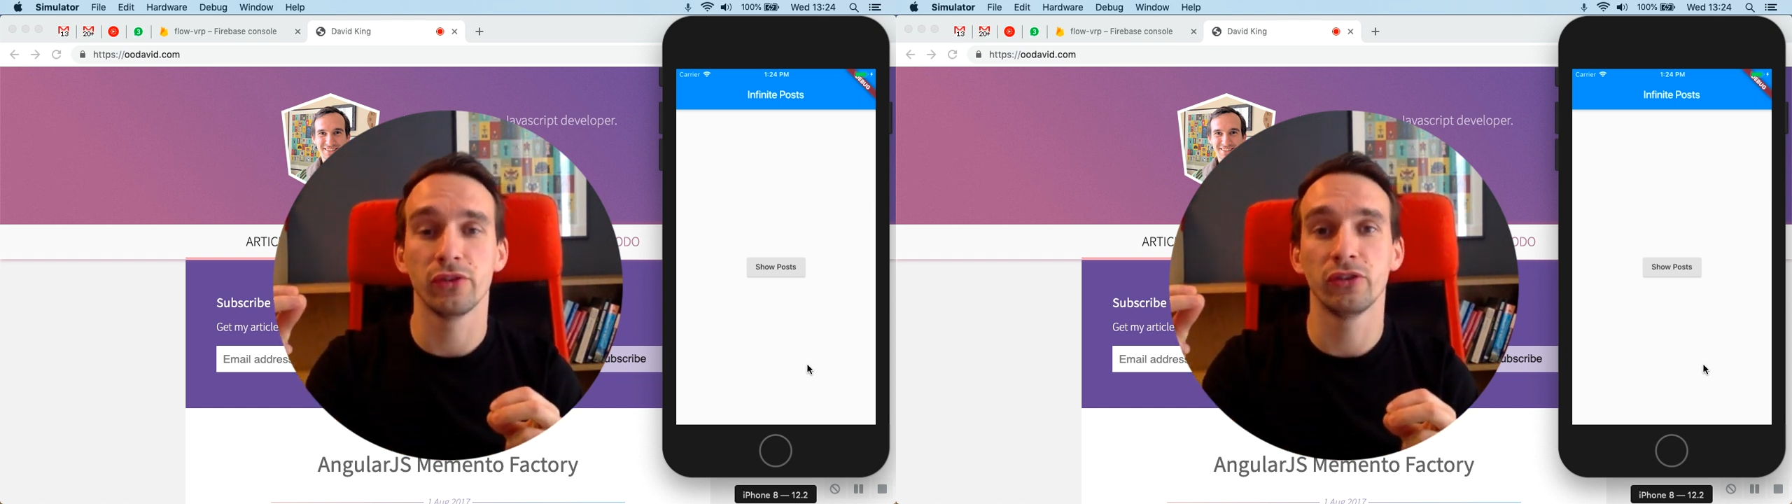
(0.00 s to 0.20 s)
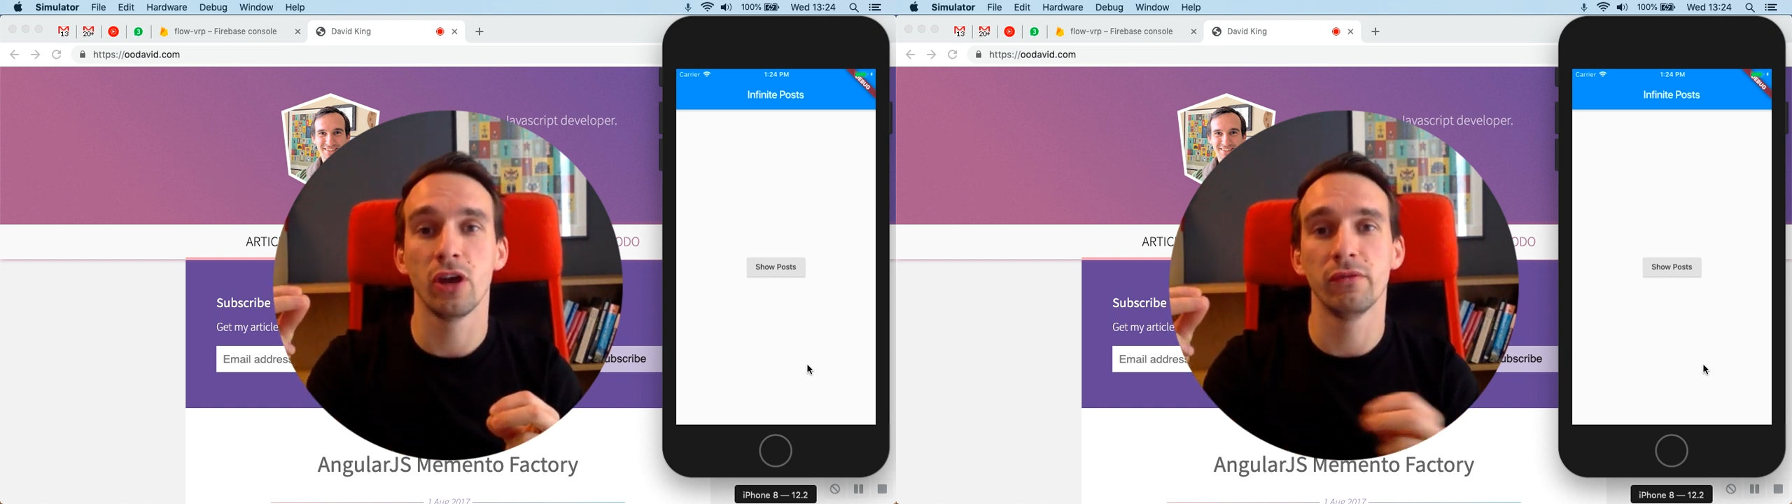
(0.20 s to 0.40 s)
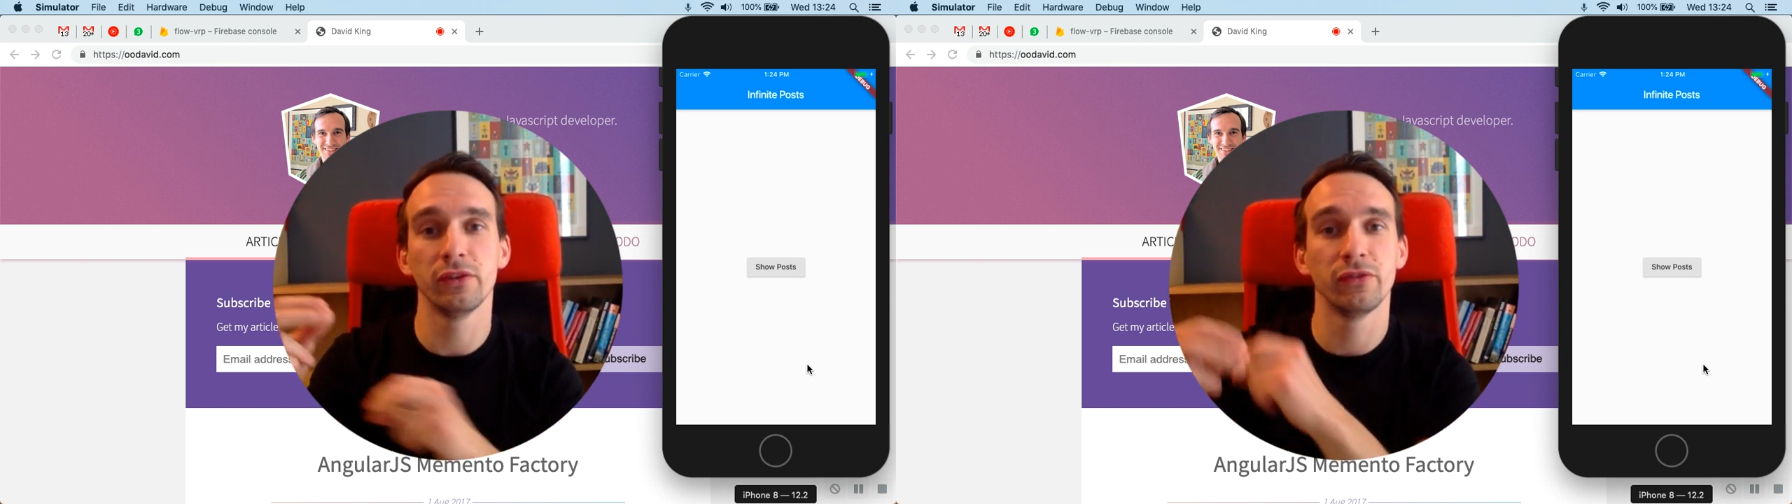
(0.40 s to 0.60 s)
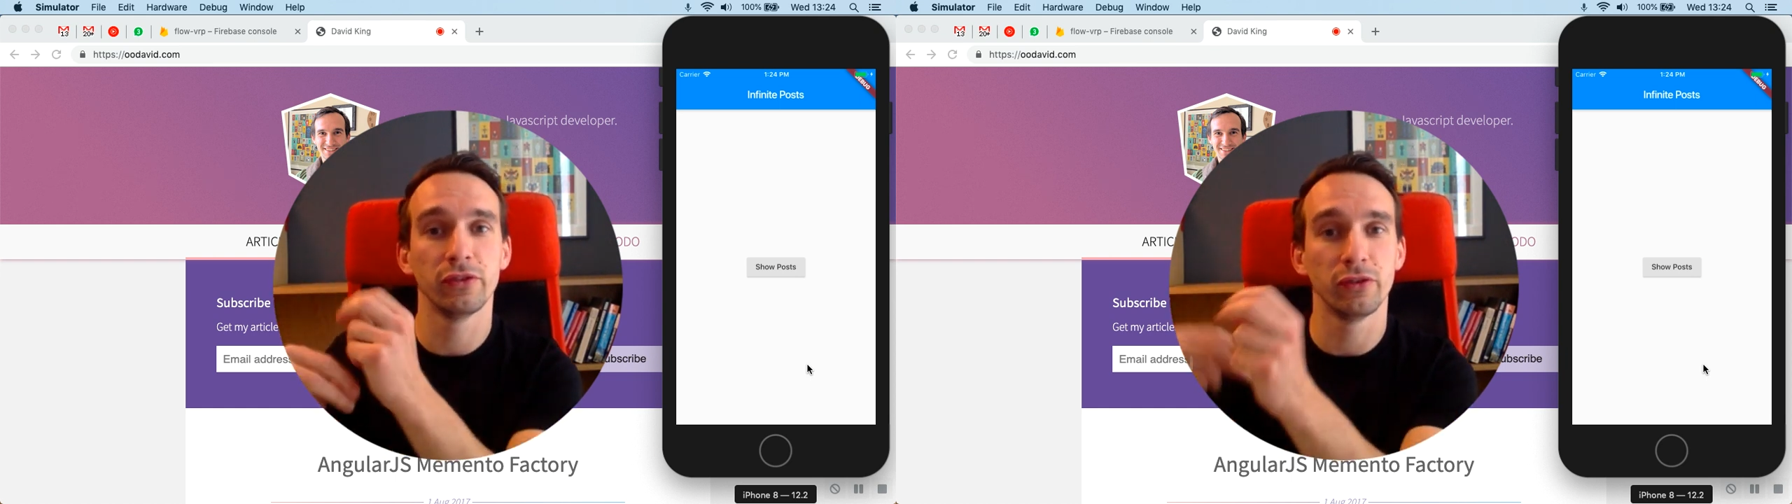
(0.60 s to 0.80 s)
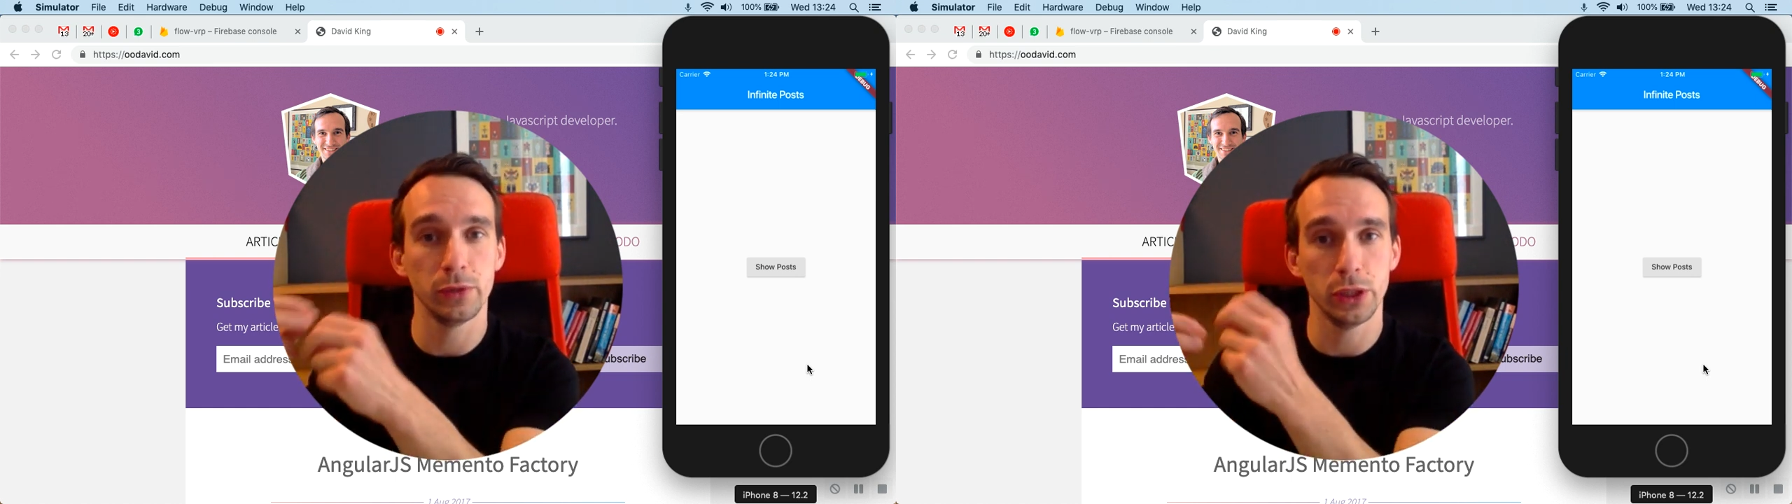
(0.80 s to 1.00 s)
to the server
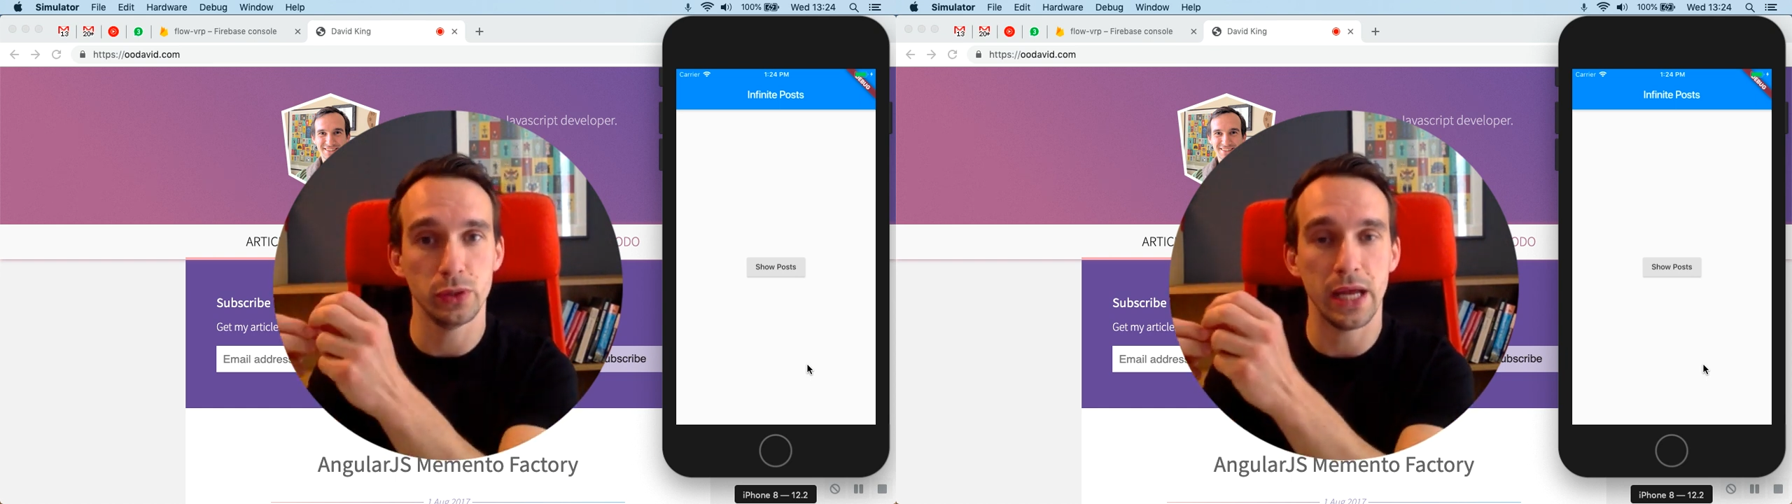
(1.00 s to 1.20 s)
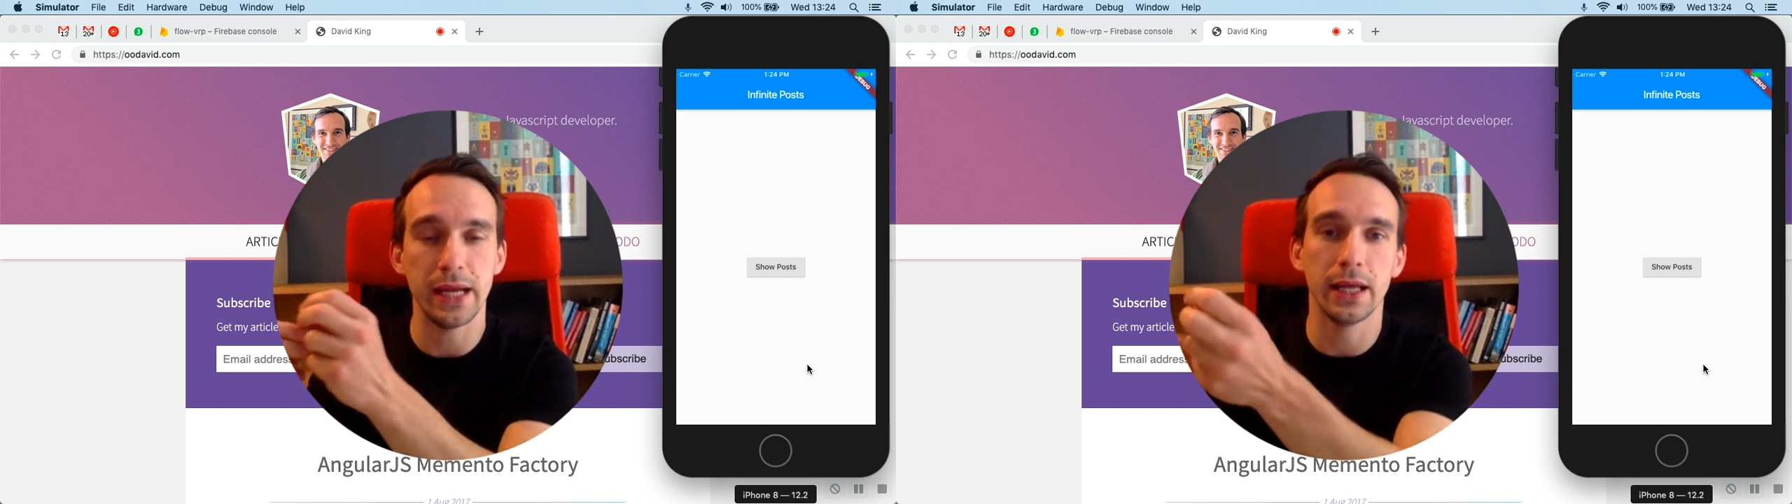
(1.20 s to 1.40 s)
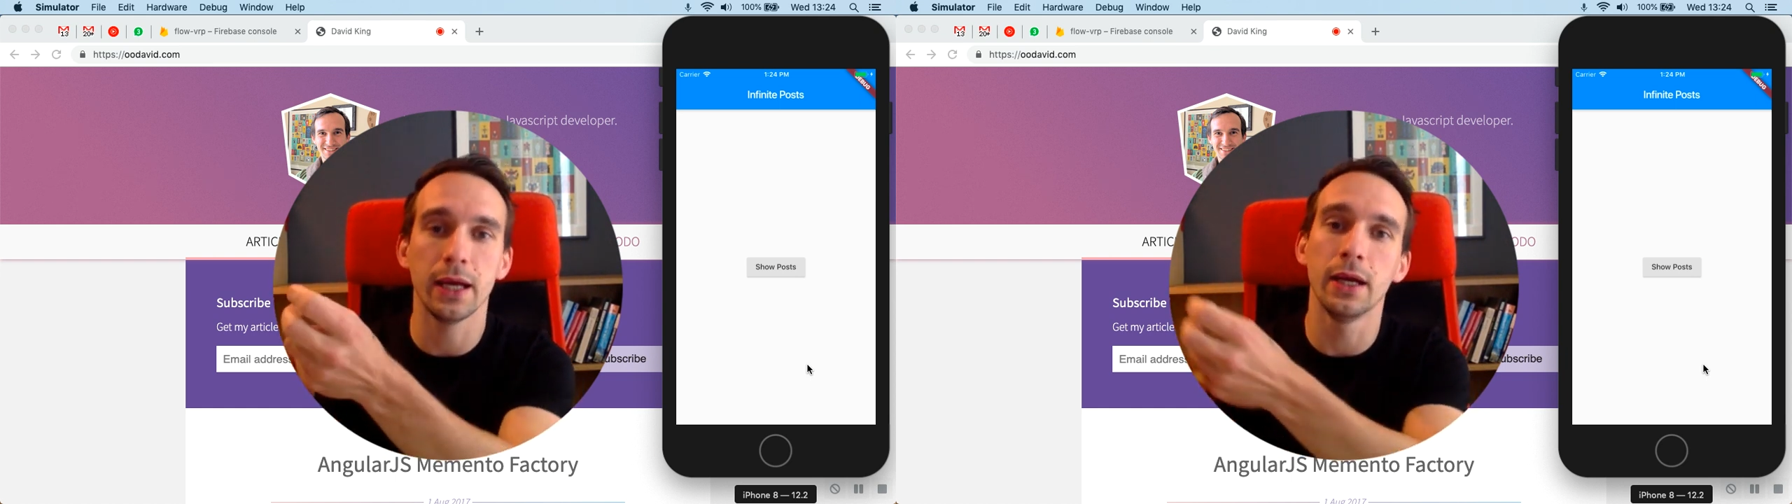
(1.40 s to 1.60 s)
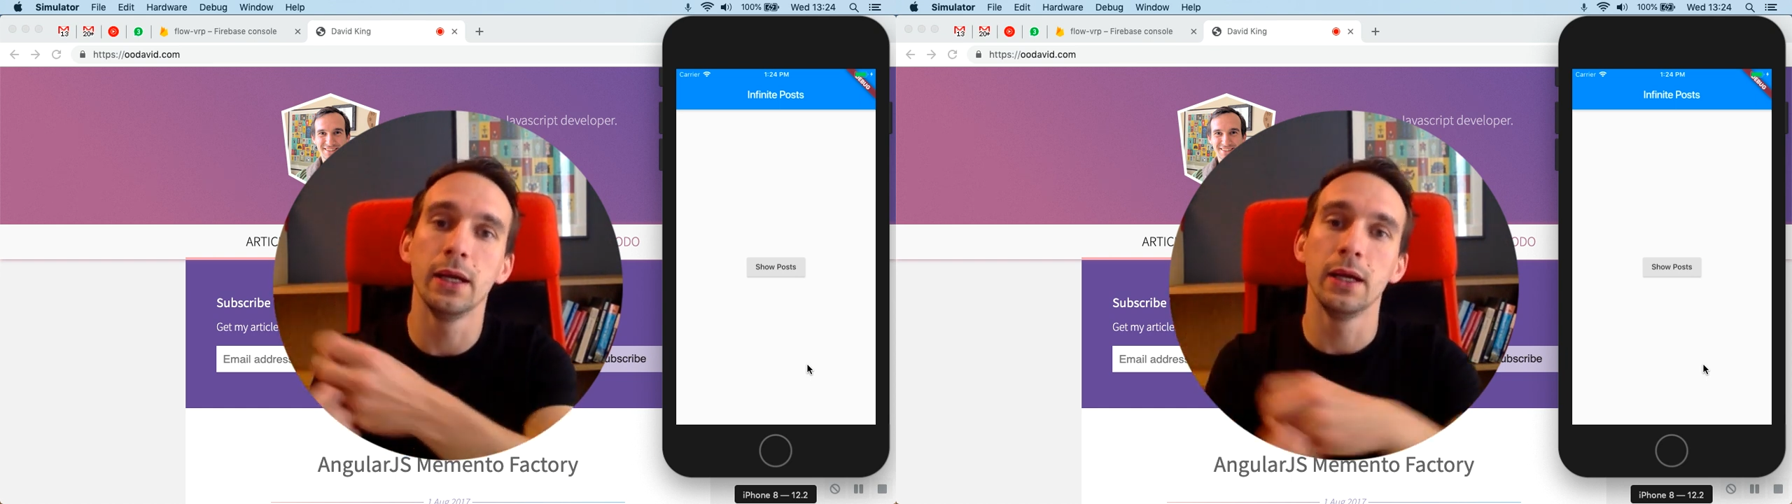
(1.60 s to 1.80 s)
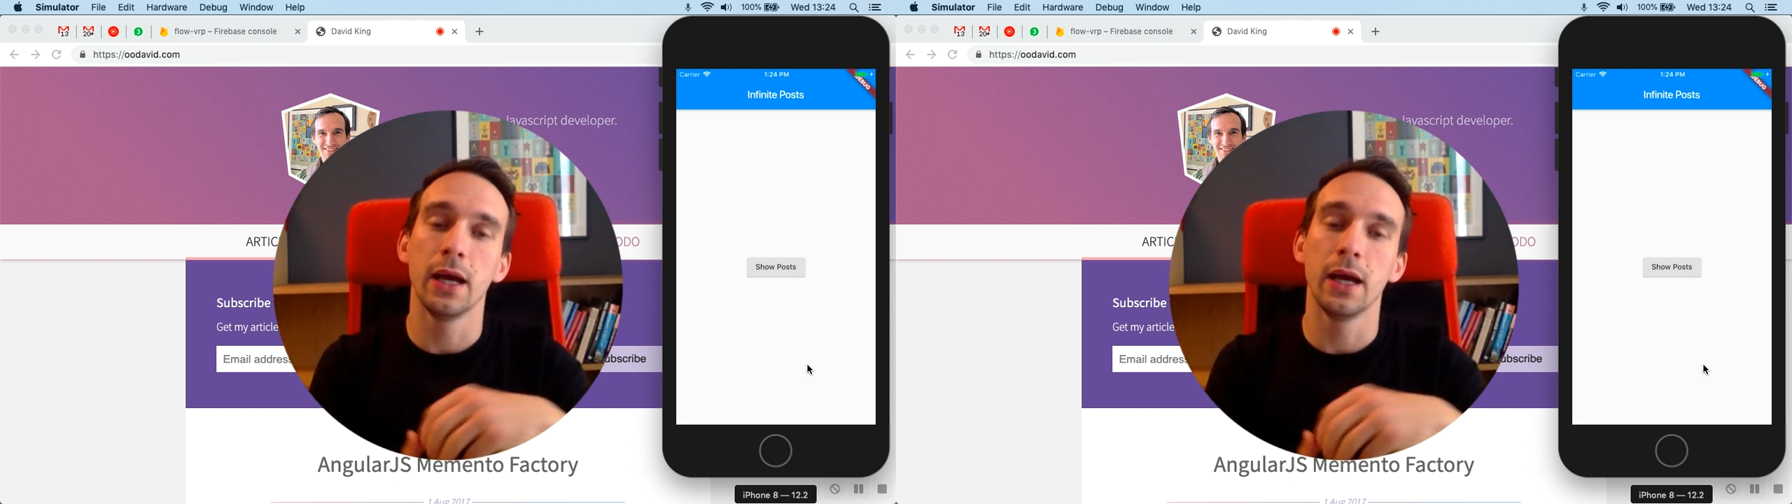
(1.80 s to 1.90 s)
for some new data